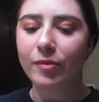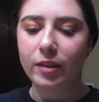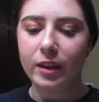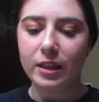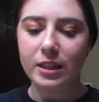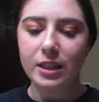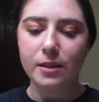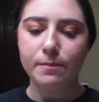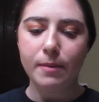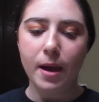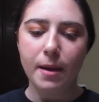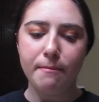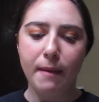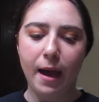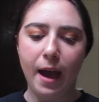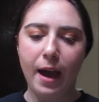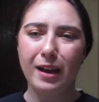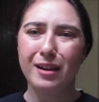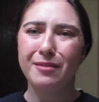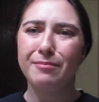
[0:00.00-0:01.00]
This is by
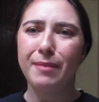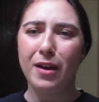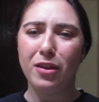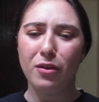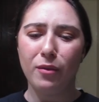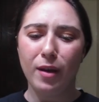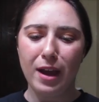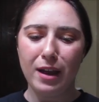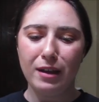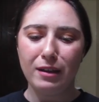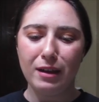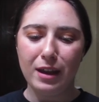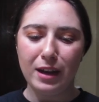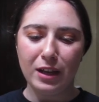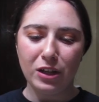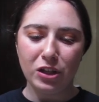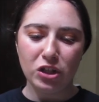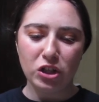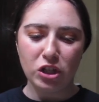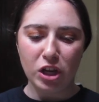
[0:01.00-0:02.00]
MAC, by the way, and
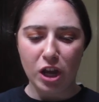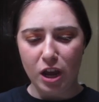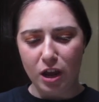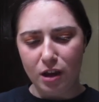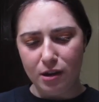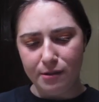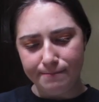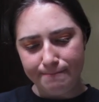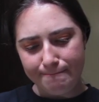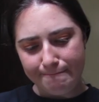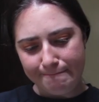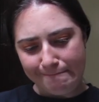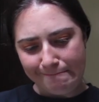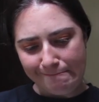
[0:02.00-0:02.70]
it's shade